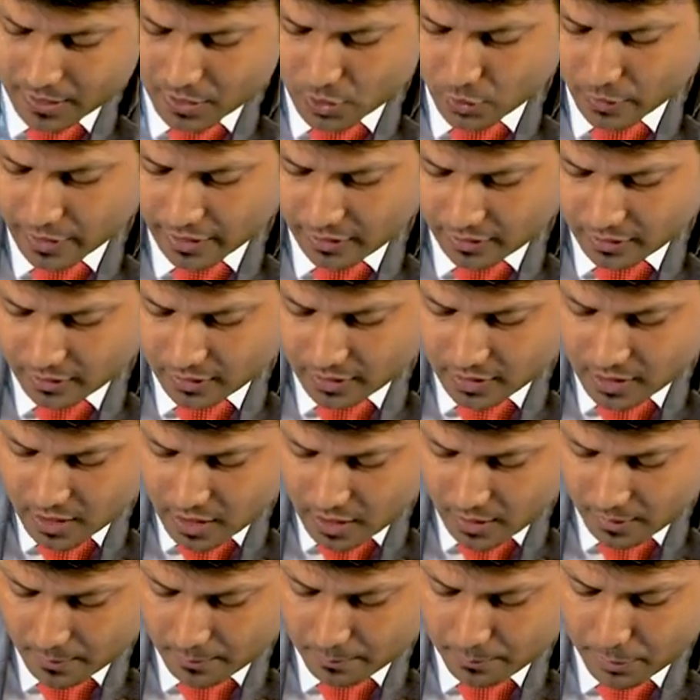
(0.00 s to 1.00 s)
Okay,
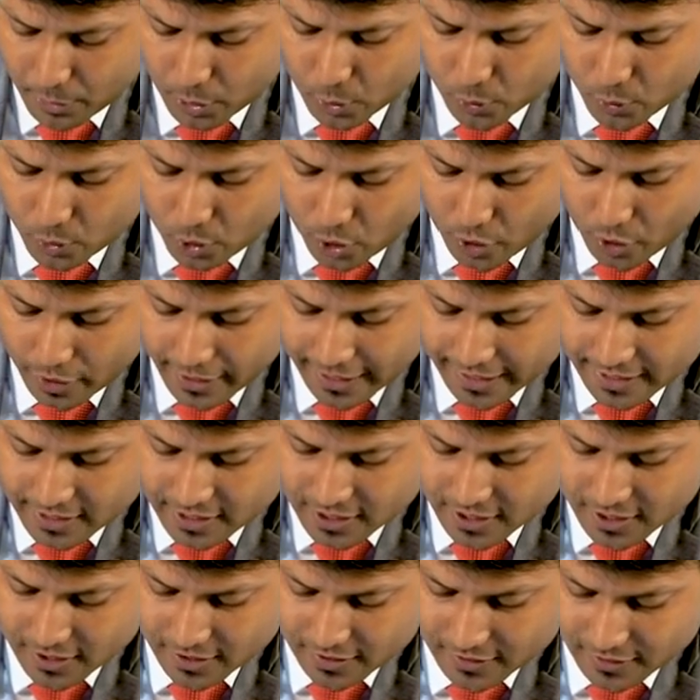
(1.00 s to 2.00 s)
blue
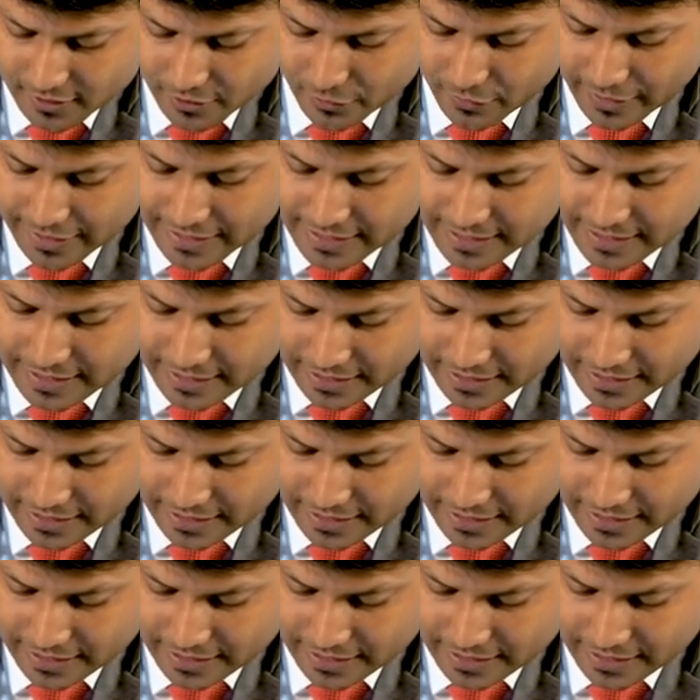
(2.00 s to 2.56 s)
rocket. You can